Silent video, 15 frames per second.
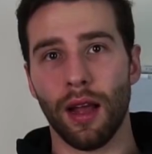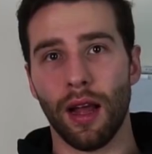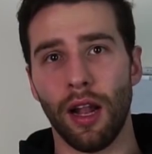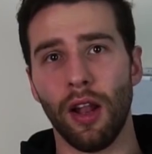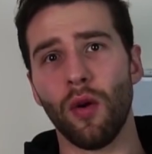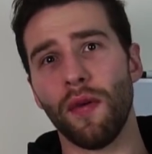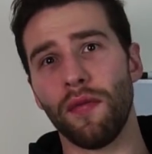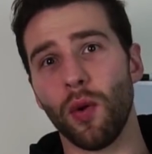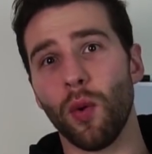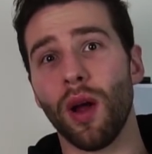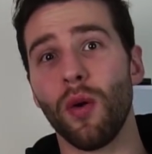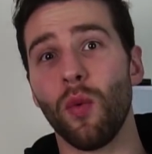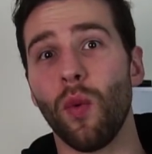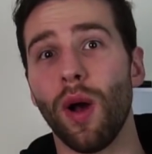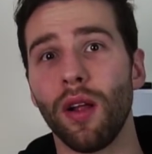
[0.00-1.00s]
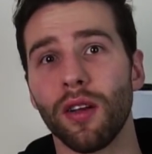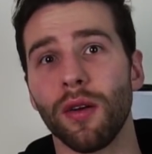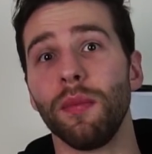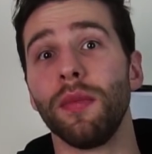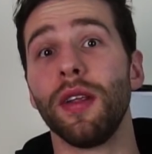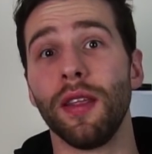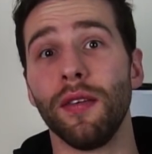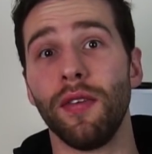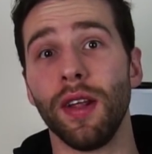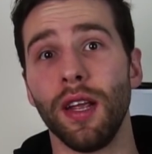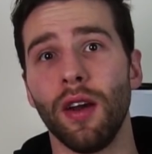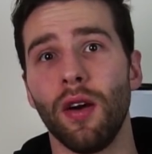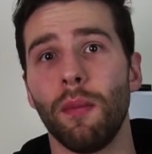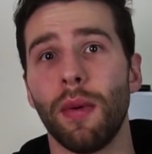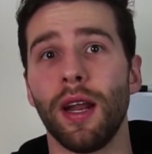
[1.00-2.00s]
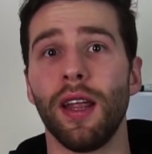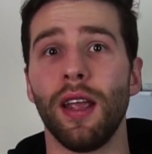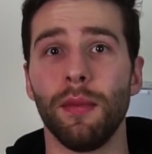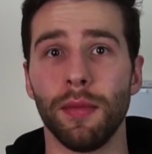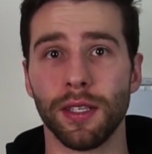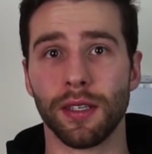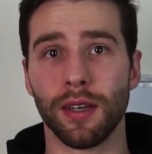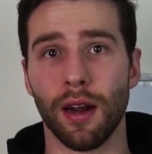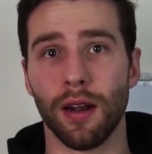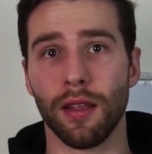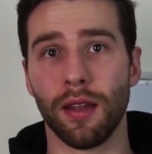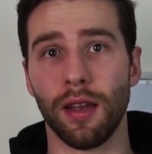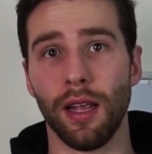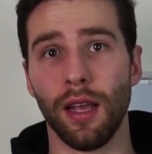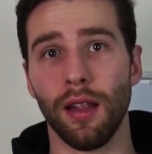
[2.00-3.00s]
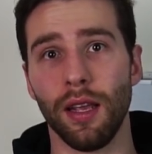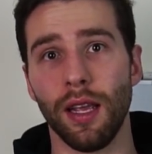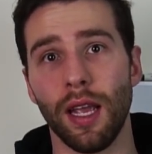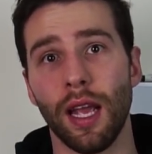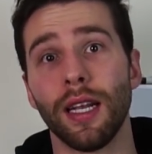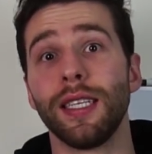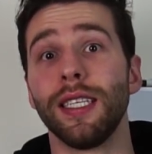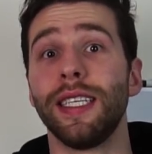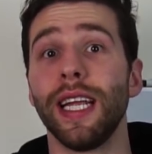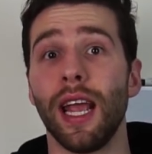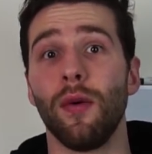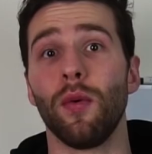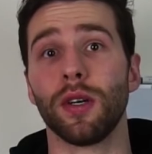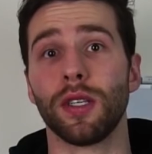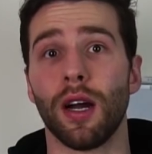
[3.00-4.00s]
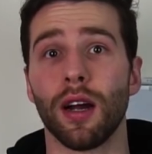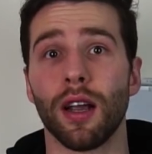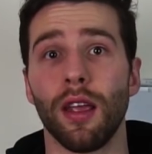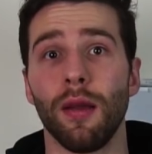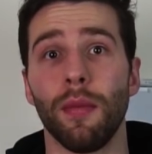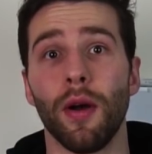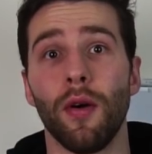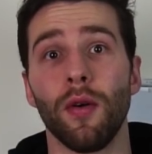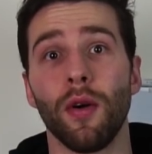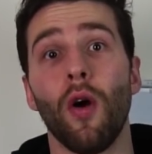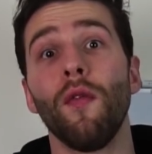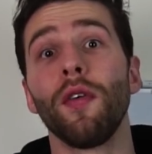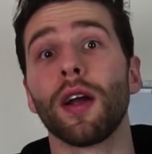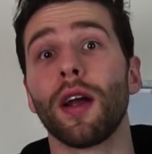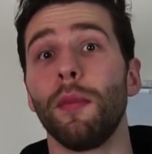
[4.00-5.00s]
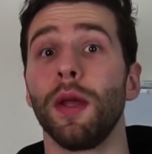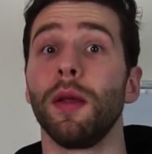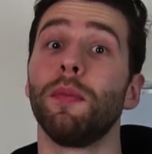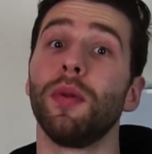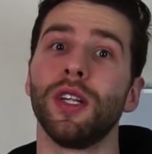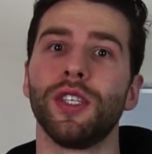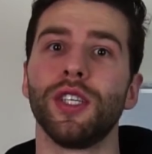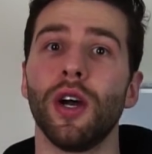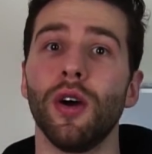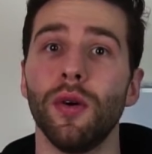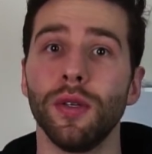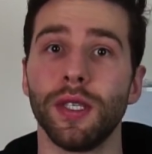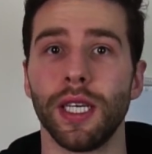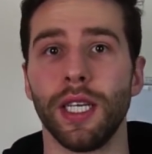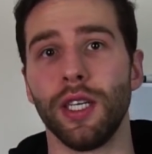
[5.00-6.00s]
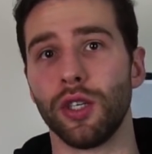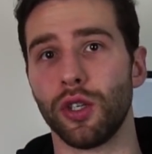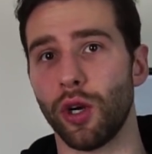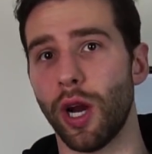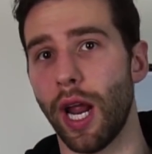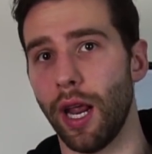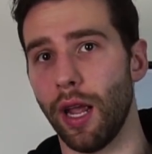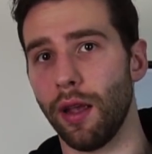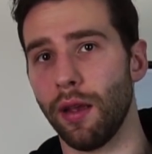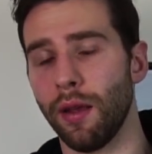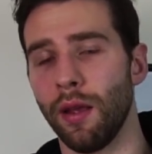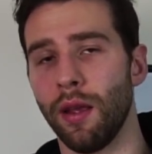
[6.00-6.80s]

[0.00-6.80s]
Hello everyone, welcome to the video. My name is Garth and Neily, and today we're talking about overcoming plateaus in your training.